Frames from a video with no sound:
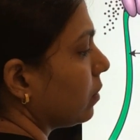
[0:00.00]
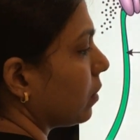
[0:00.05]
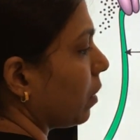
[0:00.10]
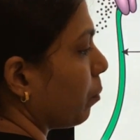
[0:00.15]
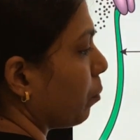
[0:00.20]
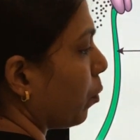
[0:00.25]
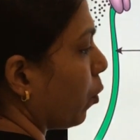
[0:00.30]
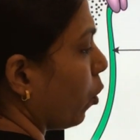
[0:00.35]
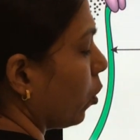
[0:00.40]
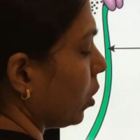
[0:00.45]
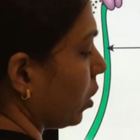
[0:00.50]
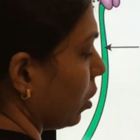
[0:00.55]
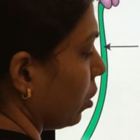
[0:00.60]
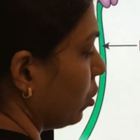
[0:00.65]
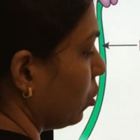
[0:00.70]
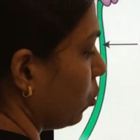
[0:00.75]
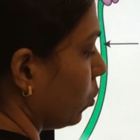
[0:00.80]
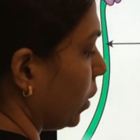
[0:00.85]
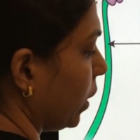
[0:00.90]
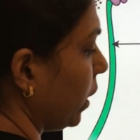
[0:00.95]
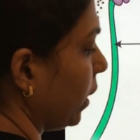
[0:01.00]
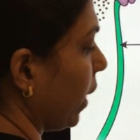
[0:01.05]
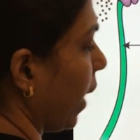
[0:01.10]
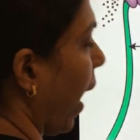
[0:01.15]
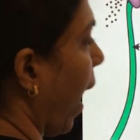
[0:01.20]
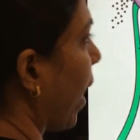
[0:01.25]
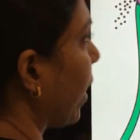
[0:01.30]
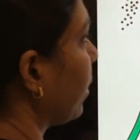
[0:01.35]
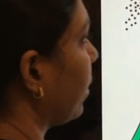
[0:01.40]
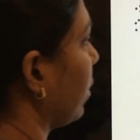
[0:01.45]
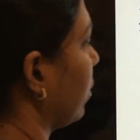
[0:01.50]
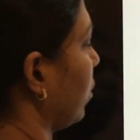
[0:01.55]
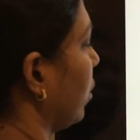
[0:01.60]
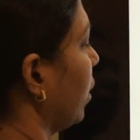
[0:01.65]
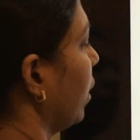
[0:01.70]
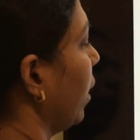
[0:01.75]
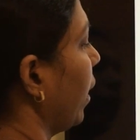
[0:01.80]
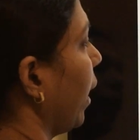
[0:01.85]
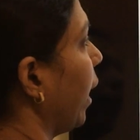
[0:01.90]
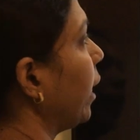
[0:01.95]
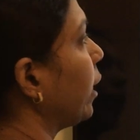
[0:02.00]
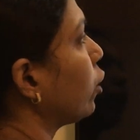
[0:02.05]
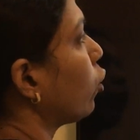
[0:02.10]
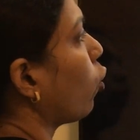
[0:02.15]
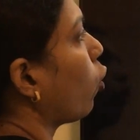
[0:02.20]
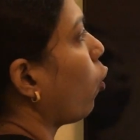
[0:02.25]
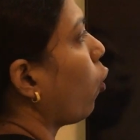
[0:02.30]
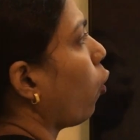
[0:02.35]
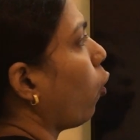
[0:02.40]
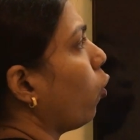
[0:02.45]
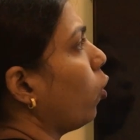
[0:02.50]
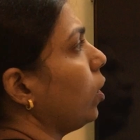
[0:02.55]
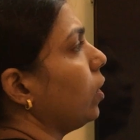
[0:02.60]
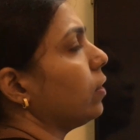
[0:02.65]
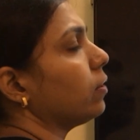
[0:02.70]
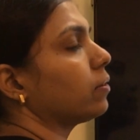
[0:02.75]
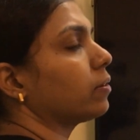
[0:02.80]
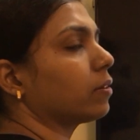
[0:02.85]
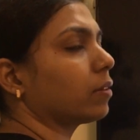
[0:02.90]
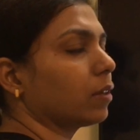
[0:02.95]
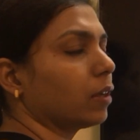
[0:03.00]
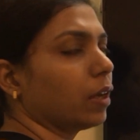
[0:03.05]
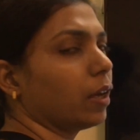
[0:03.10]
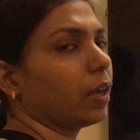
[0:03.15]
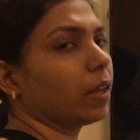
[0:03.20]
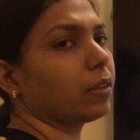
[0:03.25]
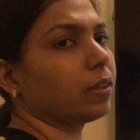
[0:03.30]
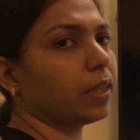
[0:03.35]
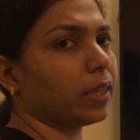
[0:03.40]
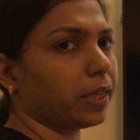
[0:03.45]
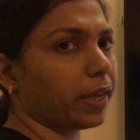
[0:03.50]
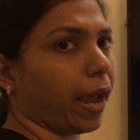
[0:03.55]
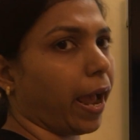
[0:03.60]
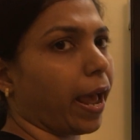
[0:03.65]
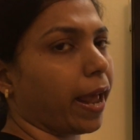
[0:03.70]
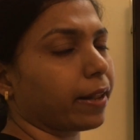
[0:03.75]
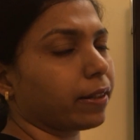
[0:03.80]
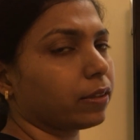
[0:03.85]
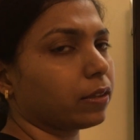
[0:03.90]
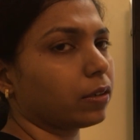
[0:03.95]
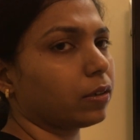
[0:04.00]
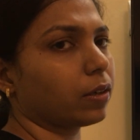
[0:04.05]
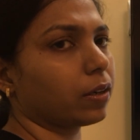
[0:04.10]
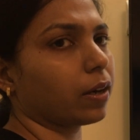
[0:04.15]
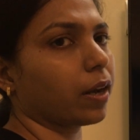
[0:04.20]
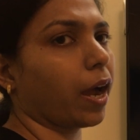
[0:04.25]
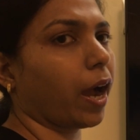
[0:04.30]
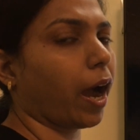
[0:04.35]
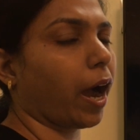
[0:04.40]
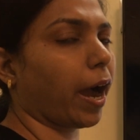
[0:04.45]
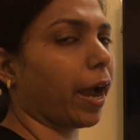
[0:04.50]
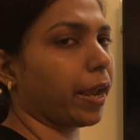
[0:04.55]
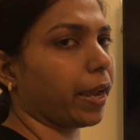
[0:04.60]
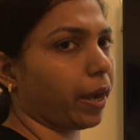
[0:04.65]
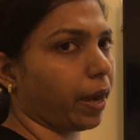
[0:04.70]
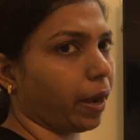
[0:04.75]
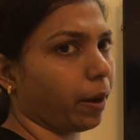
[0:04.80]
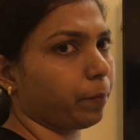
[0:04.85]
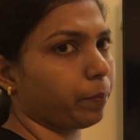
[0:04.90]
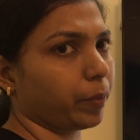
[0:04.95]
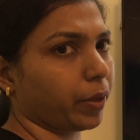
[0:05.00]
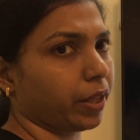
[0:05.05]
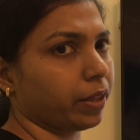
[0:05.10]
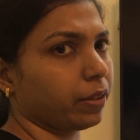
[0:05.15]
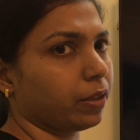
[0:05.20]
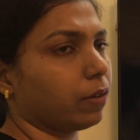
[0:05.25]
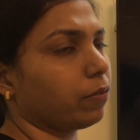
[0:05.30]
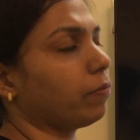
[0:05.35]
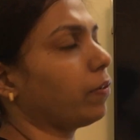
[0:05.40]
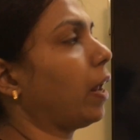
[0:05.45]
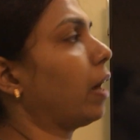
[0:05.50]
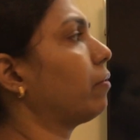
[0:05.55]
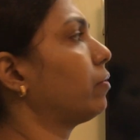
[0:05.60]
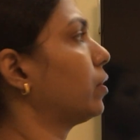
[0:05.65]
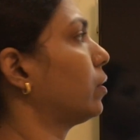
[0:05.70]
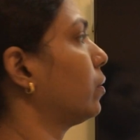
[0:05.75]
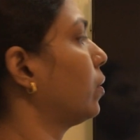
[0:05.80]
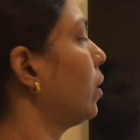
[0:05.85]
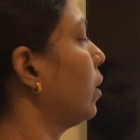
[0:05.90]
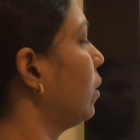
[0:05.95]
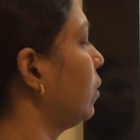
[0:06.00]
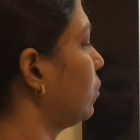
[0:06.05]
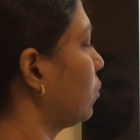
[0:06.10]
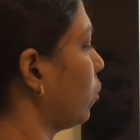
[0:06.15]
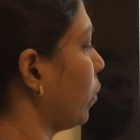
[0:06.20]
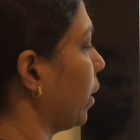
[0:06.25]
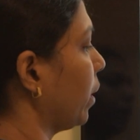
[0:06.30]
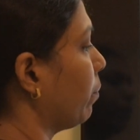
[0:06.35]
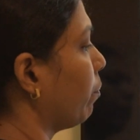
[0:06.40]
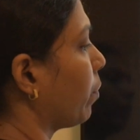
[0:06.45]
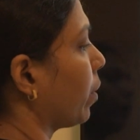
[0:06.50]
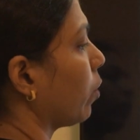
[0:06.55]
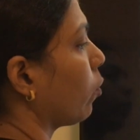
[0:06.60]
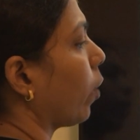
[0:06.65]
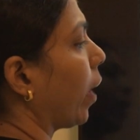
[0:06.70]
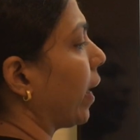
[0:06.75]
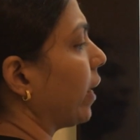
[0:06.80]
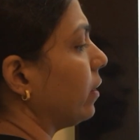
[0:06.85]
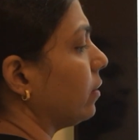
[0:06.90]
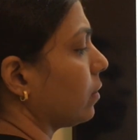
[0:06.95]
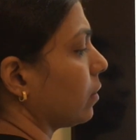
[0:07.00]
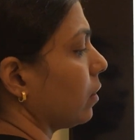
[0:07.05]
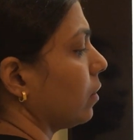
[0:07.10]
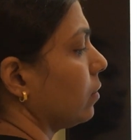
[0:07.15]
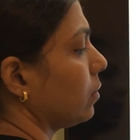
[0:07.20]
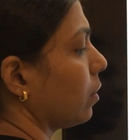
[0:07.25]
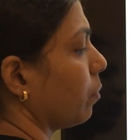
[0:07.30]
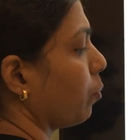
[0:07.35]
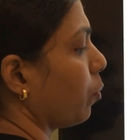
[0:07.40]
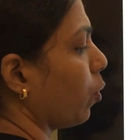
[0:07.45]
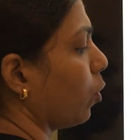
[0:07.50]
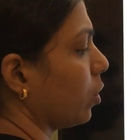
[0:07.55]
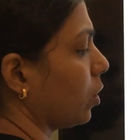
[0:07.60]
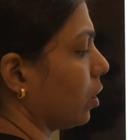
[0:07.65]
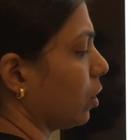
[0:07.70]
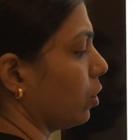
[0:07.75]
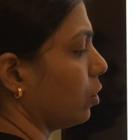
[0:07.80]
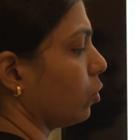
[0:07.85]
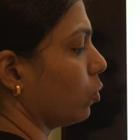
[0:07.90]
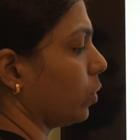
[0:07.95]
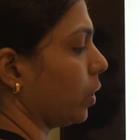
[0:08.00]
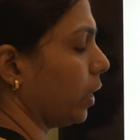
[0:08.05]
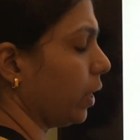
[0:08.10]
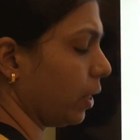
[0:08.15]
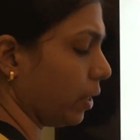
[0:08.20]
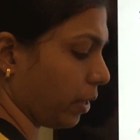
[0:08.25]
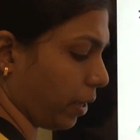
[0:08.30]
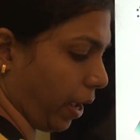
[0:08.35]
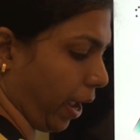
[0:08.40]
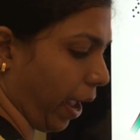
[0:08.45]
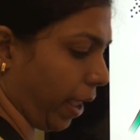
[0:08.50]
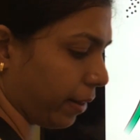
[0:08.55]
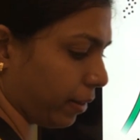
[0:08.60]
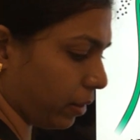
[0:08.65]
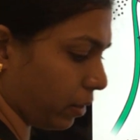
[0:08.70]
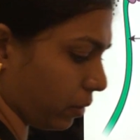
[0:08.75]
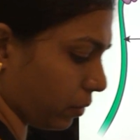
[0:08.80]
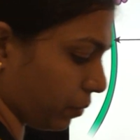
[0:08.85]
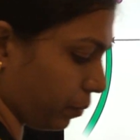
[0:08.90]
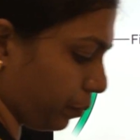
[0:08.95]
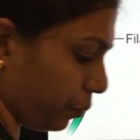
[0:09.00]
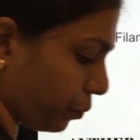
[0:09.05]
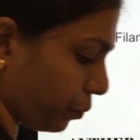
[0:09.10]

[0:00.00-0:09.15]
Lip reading: support to the anther. It holds the anther high up in the flower. So it provides support to the anther.